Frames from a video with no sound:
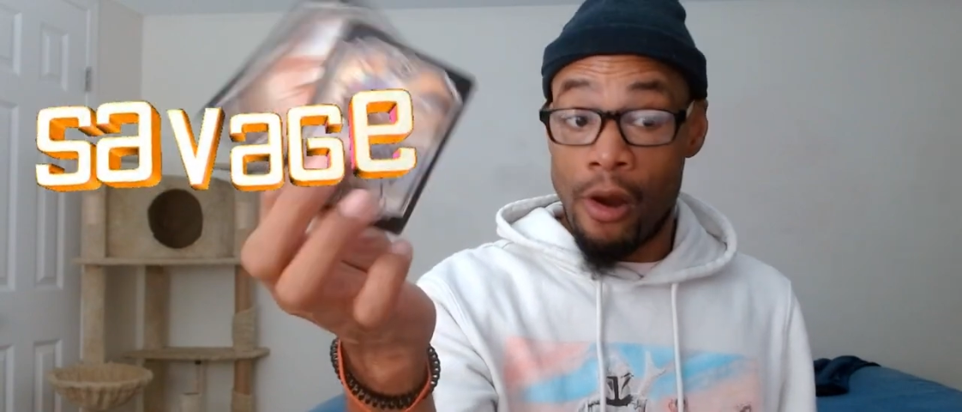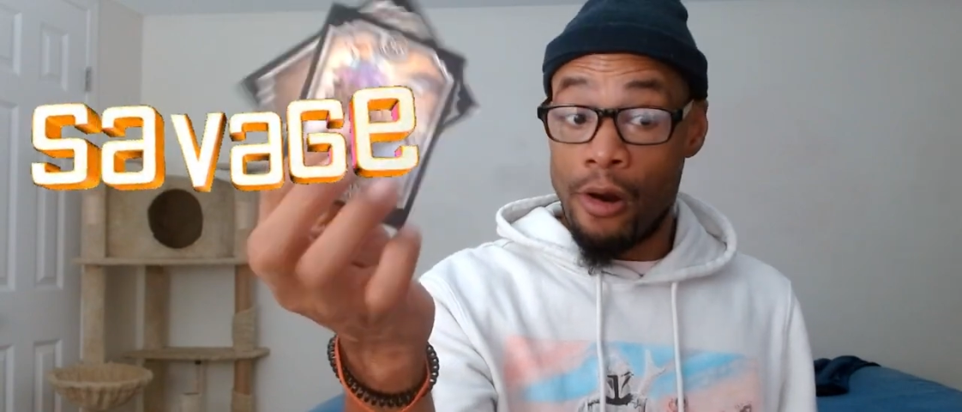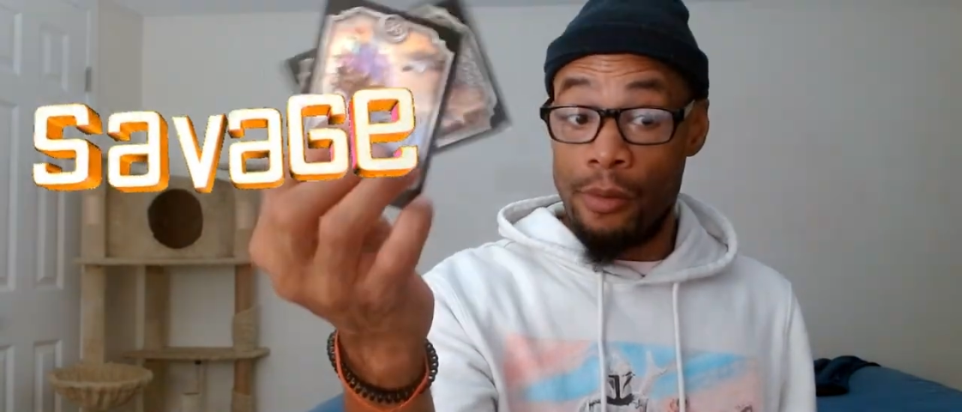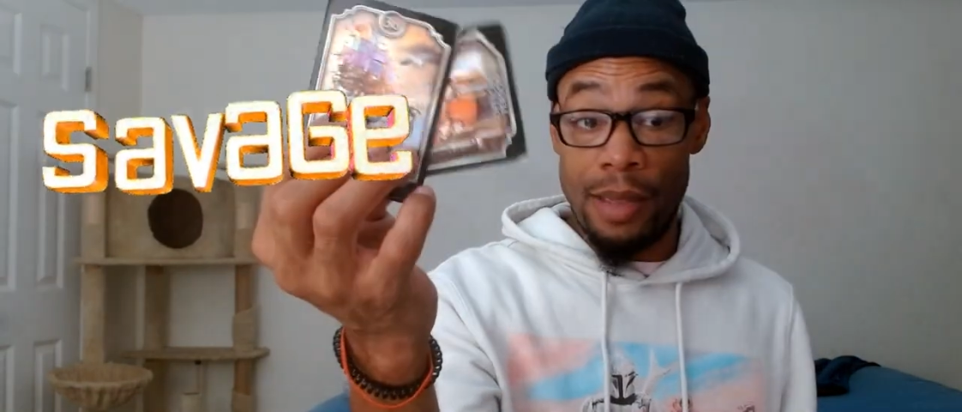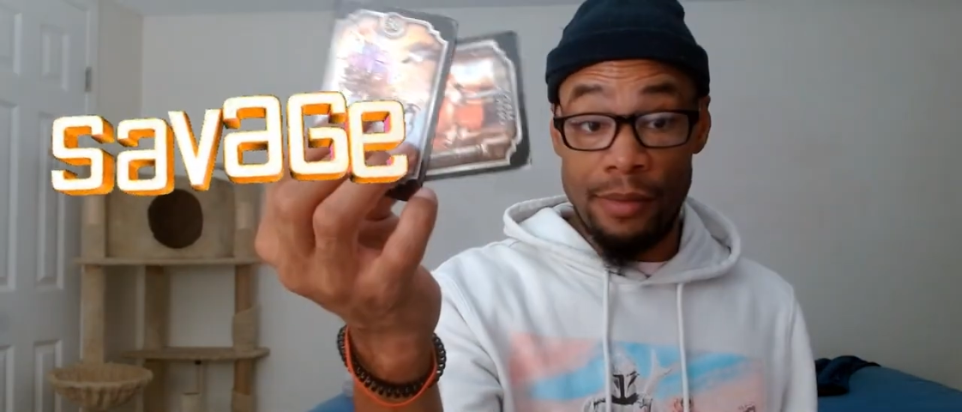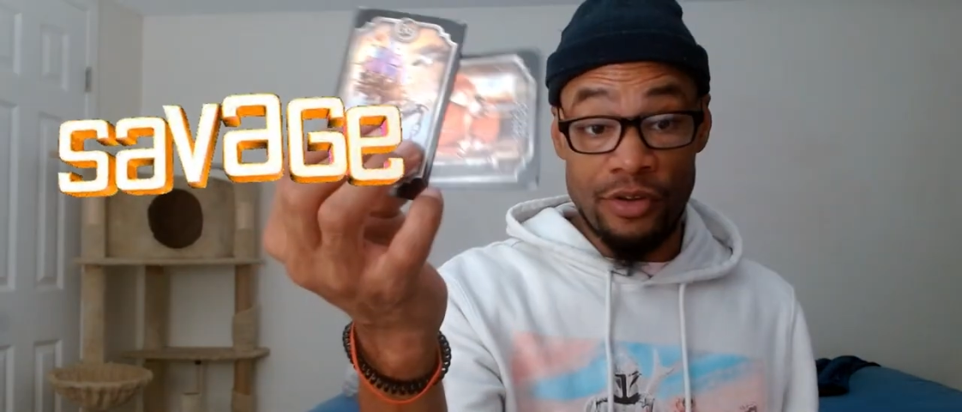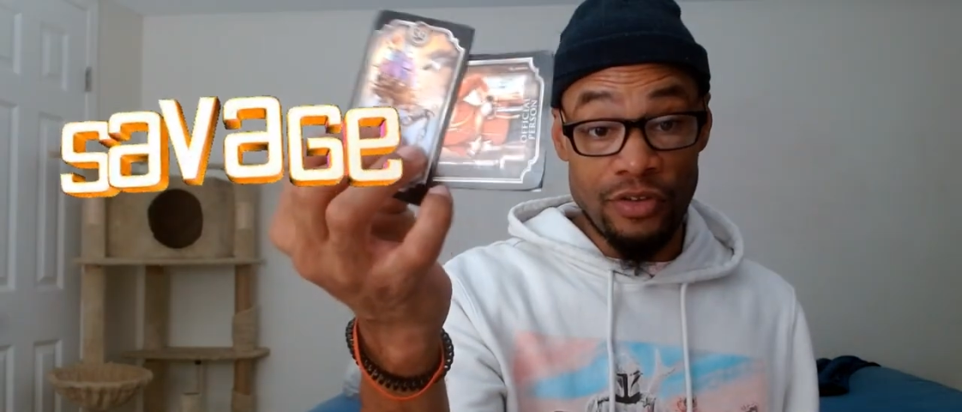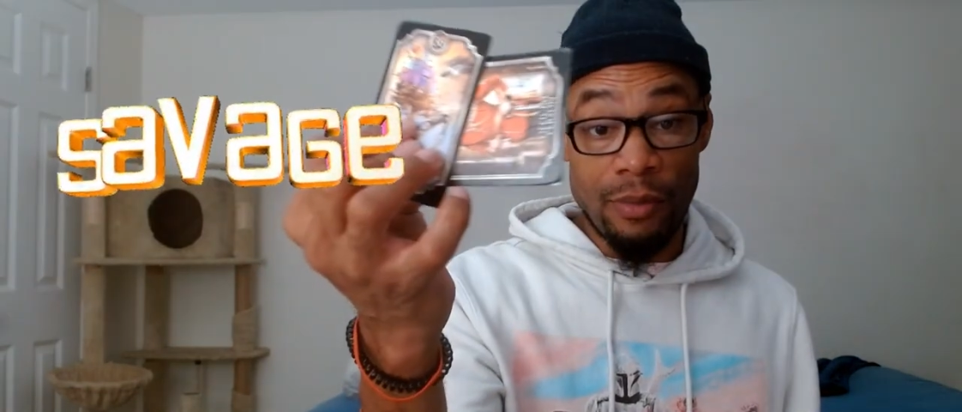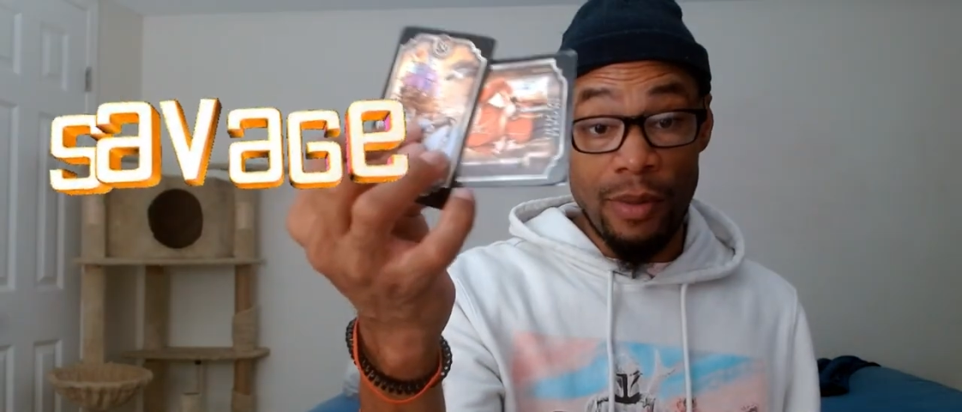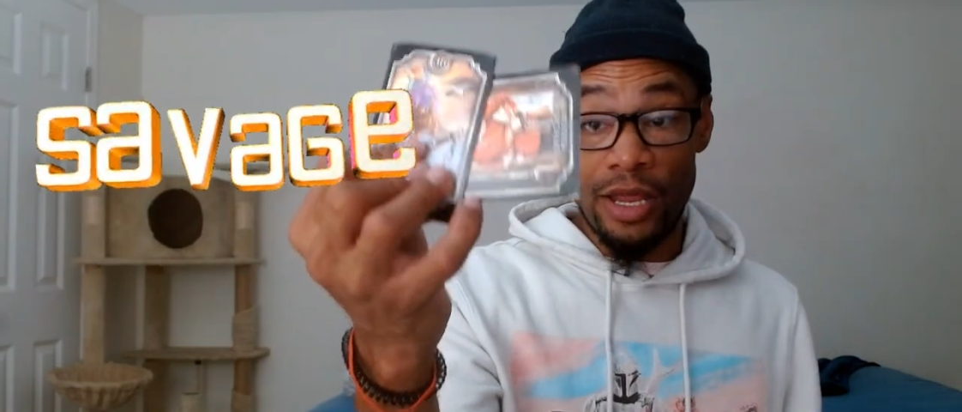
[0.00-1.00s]
or maybe just
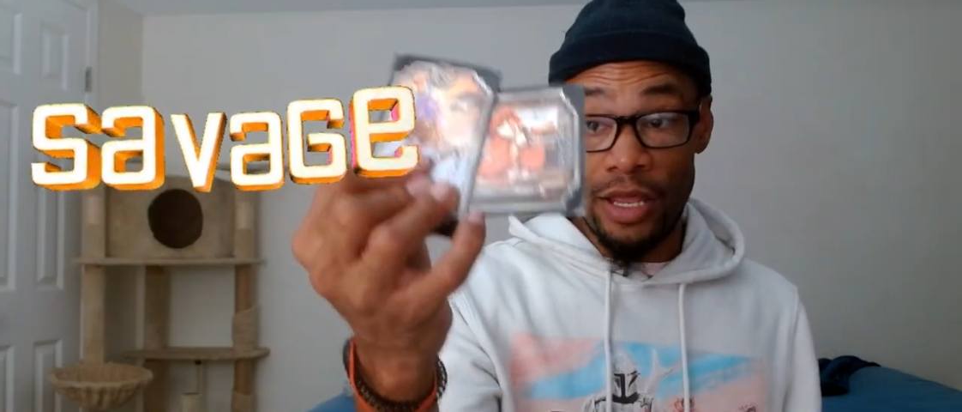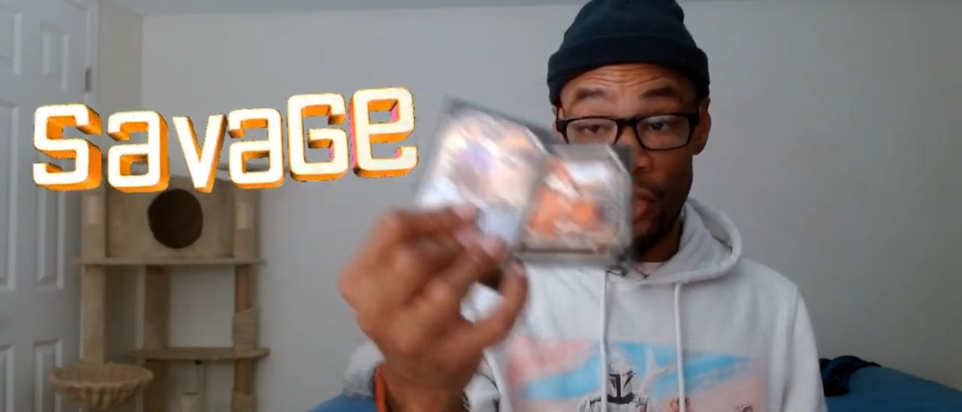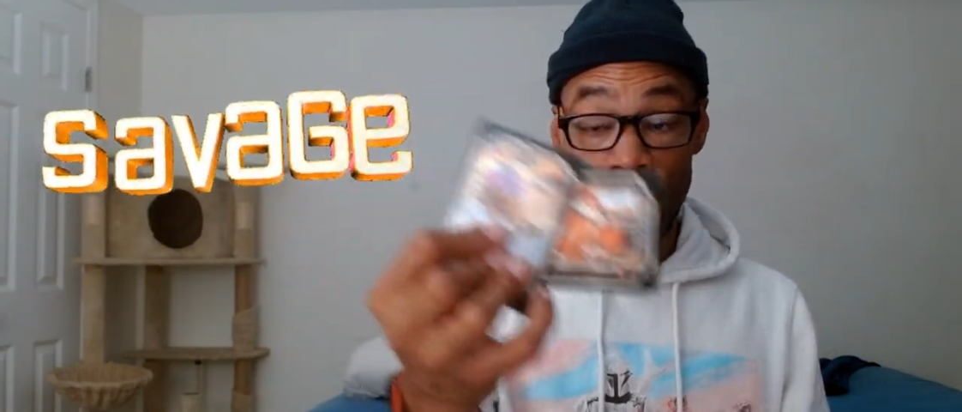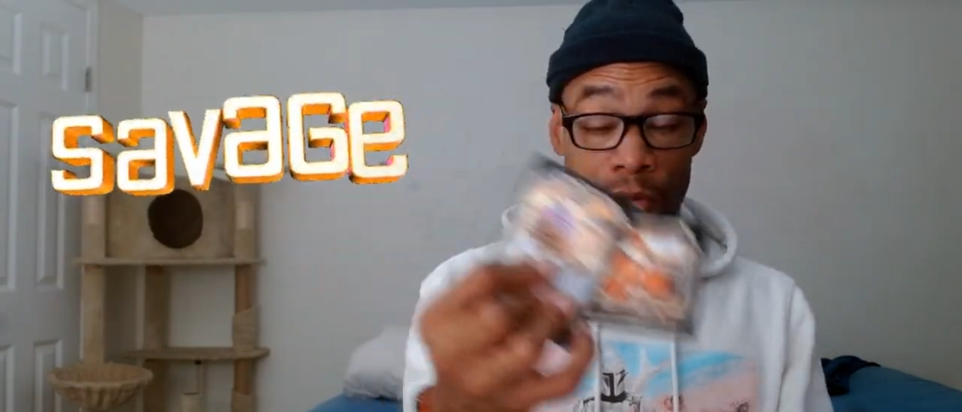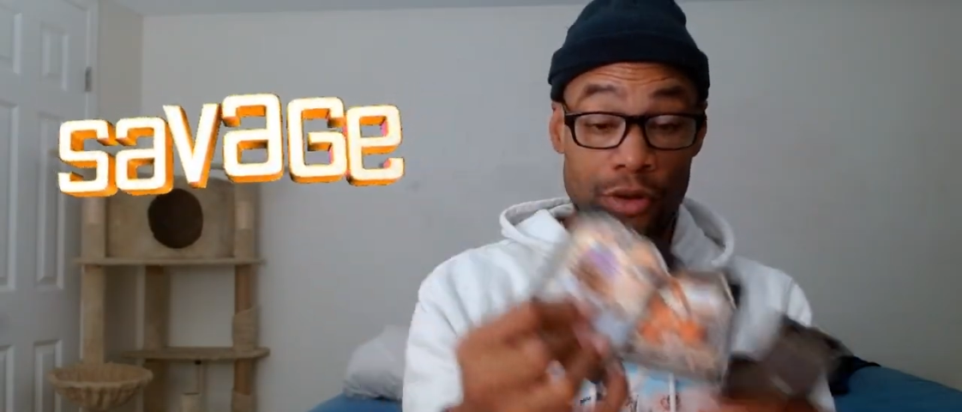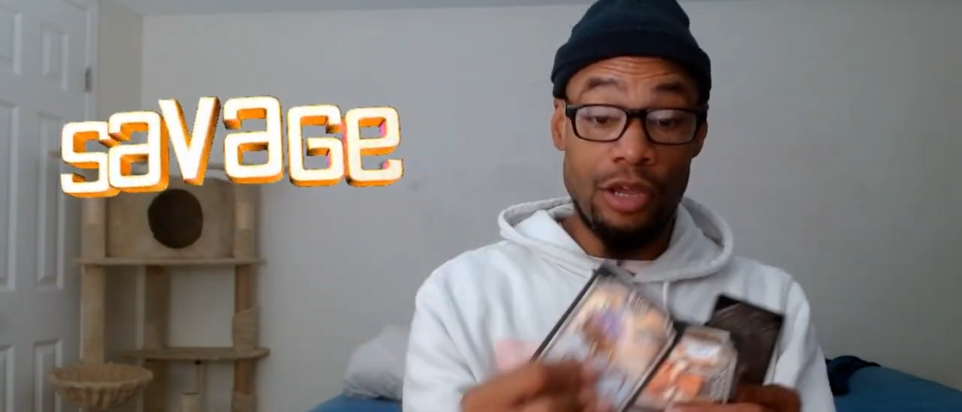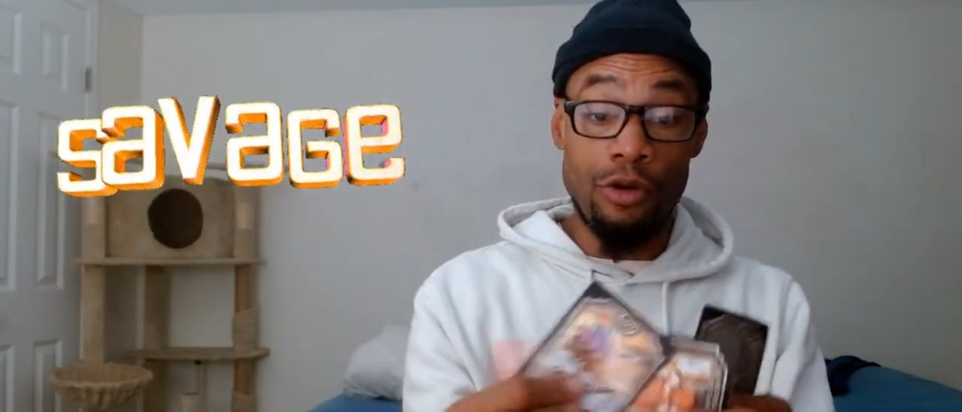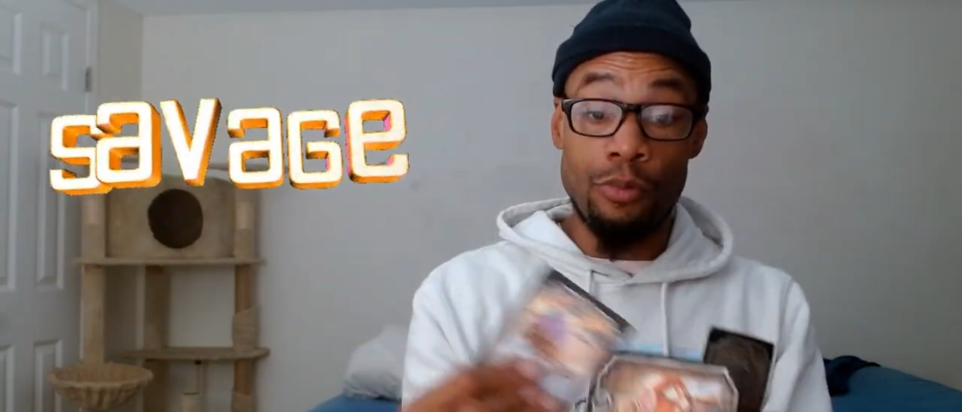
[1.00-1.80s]
somebody in the community who